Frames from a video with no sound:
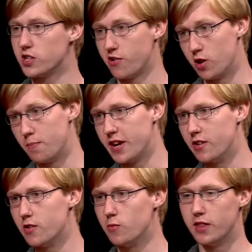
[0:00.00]
their own
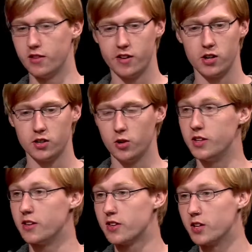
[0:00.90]
opinion, whether they're only a
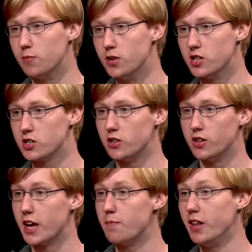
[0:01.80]
single person or they
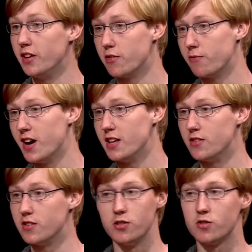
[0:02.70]
have millions of fans.
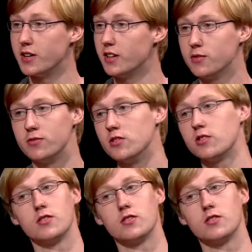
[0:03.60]
It doesn't make a difference.